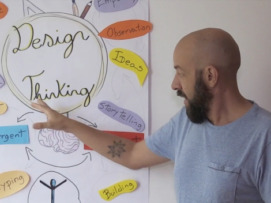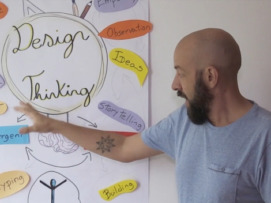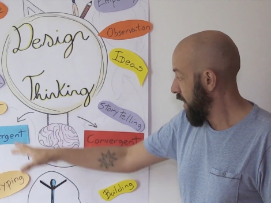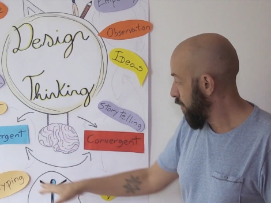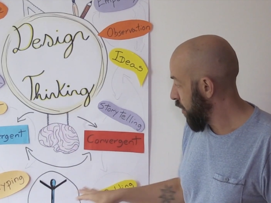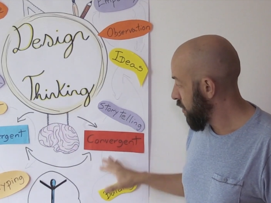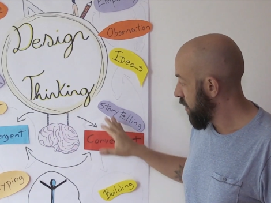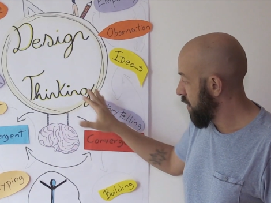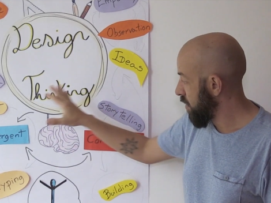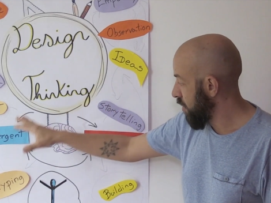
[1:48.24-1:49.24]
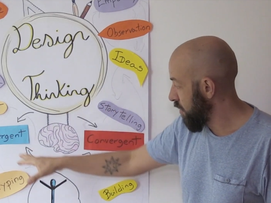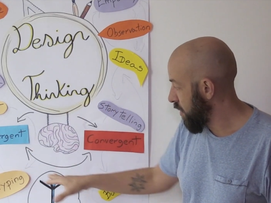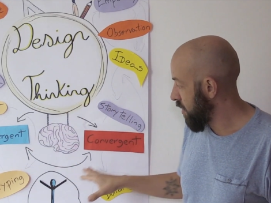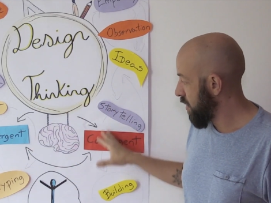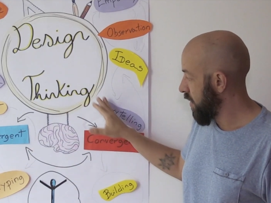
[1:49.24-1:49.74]
And the process is
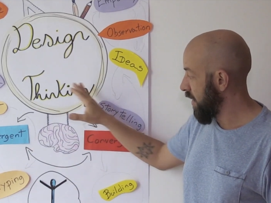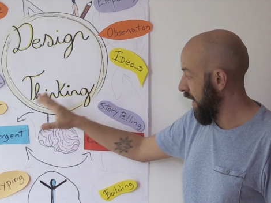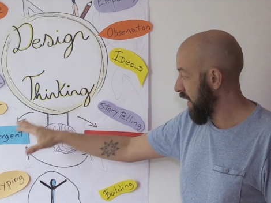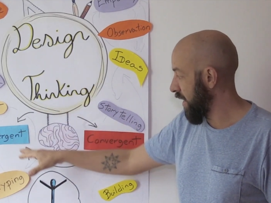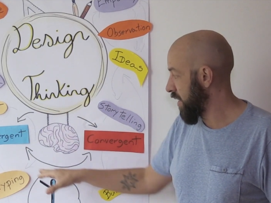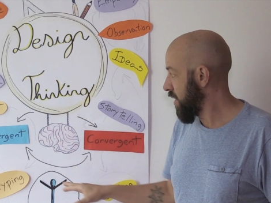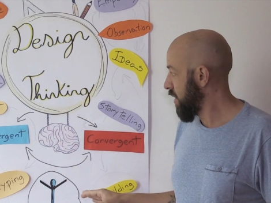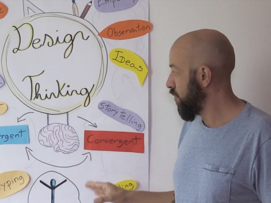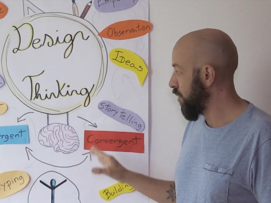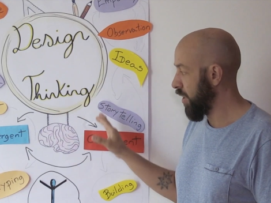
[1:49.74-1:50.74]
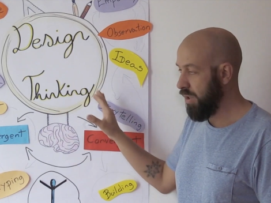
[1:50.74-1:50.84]
always like this during